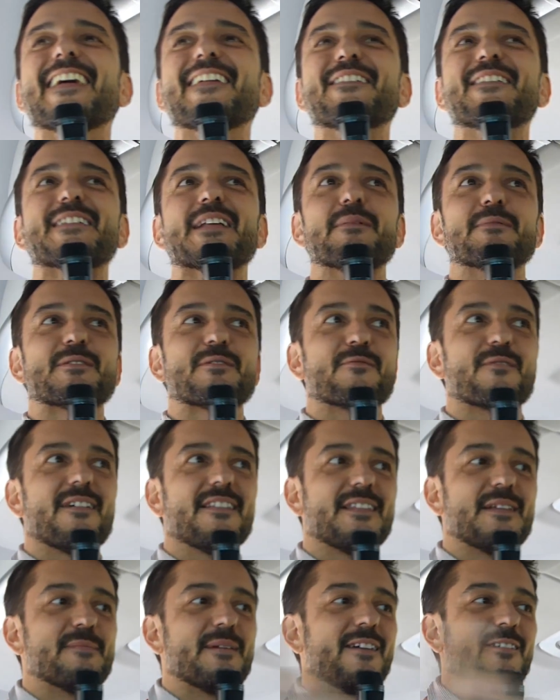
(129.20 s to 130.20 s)
Because I'm
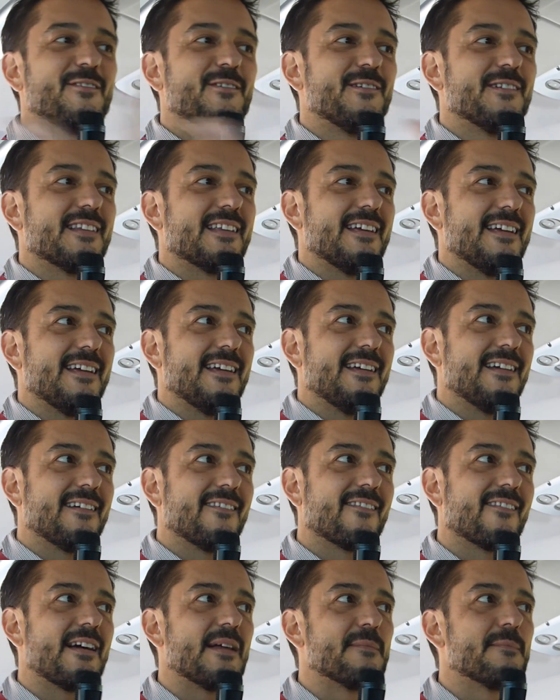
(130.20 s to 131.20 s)
surrounded by all the
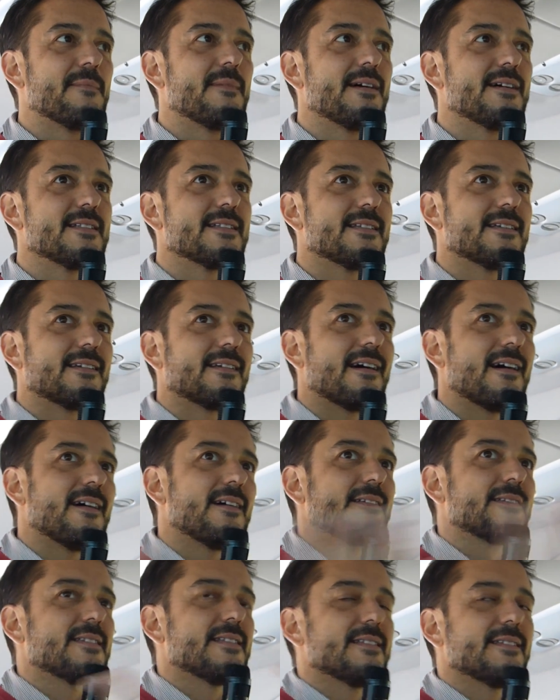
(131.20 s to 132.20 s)
grandmas and
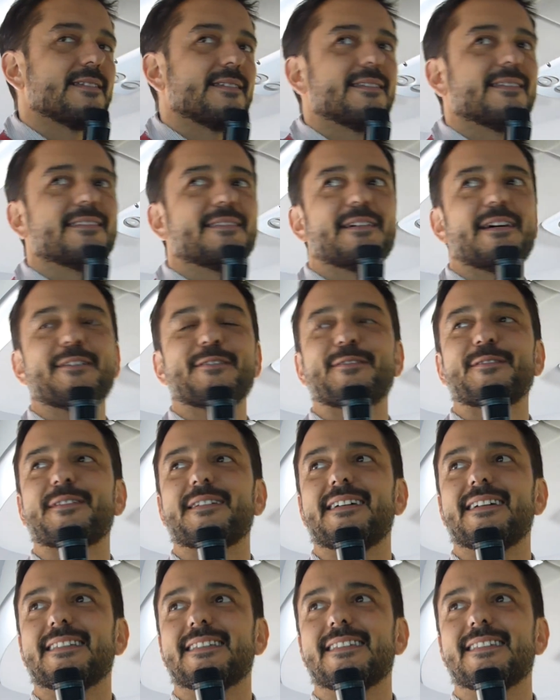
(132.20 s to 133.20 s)
aunts and all
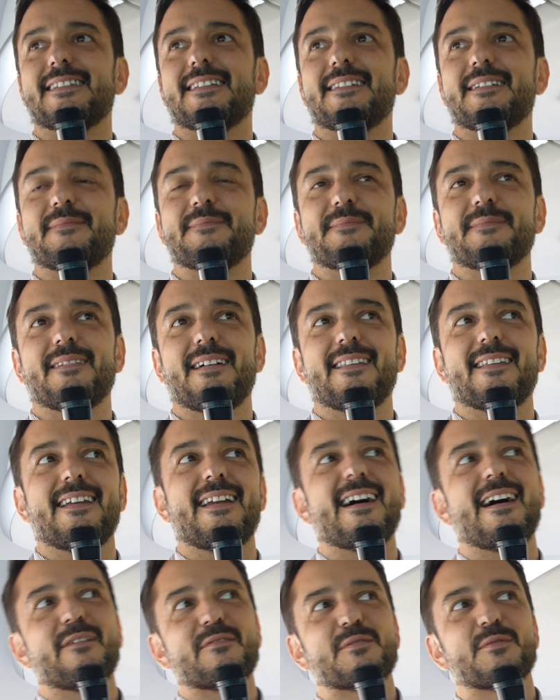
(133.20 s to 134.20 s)
that. And then
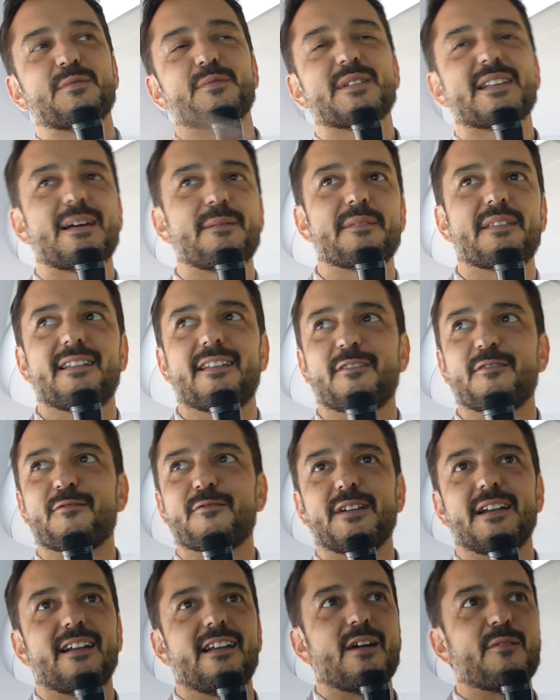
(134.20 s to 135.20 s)
I have to do something I don't
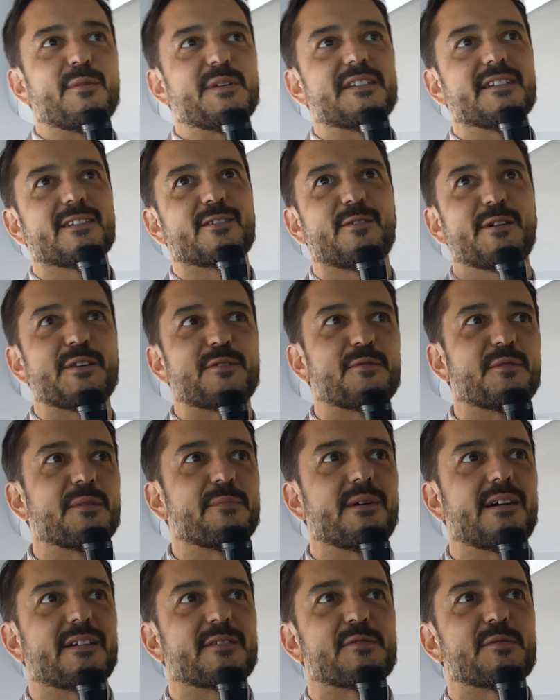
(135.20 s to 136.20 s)
really like, which is going to the
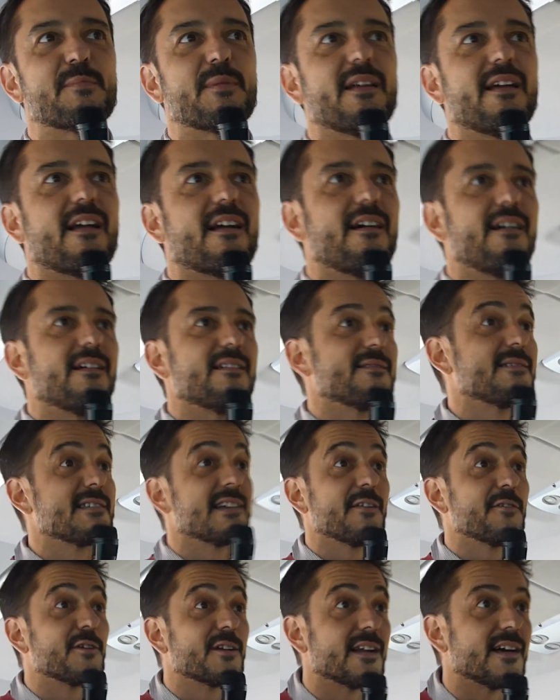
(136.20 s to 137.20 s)
bar to play cards, which
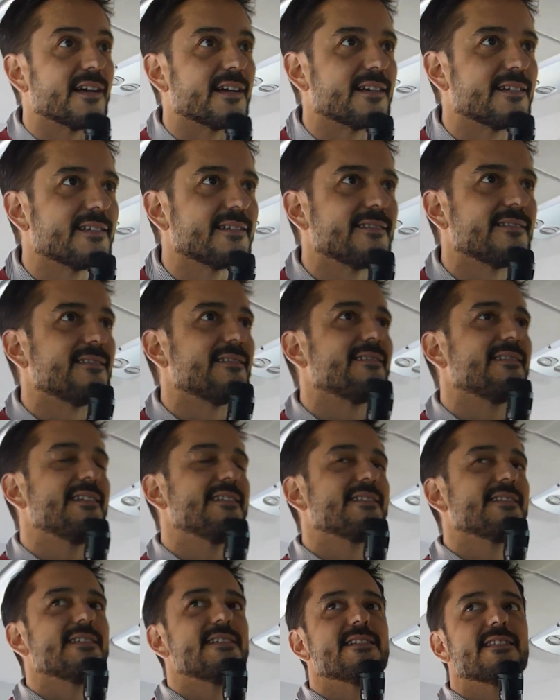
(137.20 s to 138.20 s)
I don't like. So
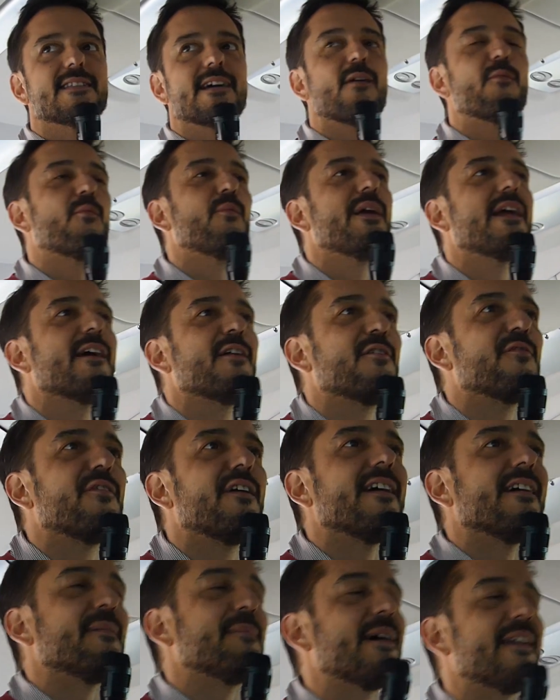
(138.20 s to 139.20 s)
it's a weekend of
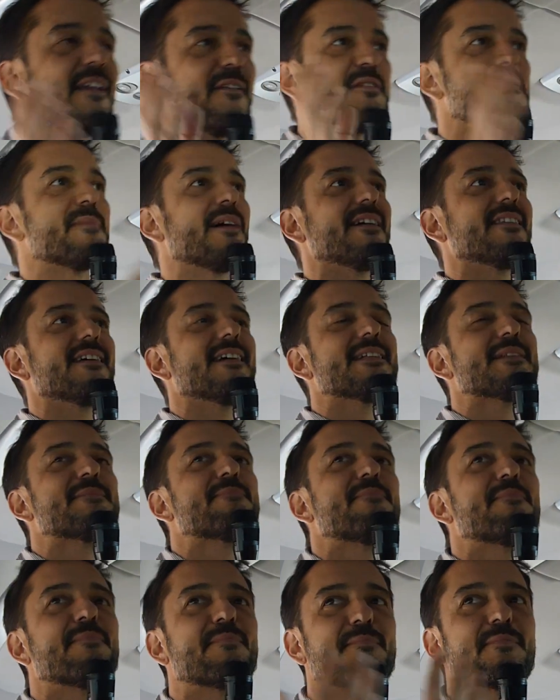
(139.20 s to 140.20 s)
hell, but never mind, that's
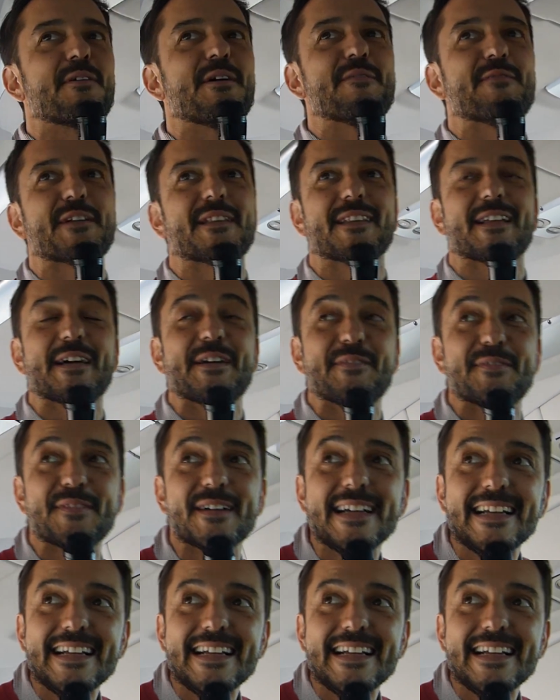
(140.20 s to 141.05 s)
private life.